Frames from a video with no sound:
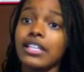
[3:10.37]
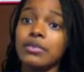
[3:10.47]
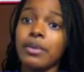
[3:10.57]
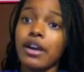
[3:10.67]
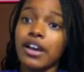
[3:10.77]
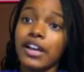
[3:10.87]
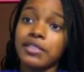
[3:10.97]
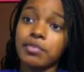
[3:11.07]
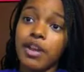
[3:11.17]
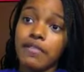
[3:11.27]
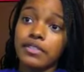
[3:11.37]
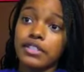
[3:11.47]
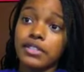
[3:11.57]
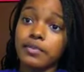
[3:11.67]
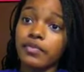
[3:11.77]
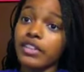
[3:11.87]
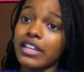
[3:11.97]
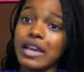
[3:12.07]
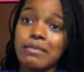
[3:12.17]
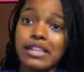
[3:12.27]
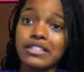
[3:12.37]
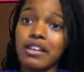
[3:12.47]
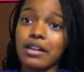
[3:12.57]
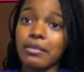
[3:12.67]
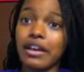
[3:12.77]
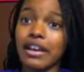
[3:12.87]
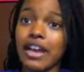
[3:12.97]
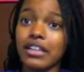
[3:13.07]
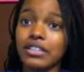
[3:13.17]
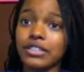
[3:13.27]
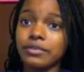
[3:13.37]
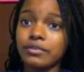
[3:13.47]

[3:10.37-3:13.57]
about God's prophecy. And I'm not talking about college.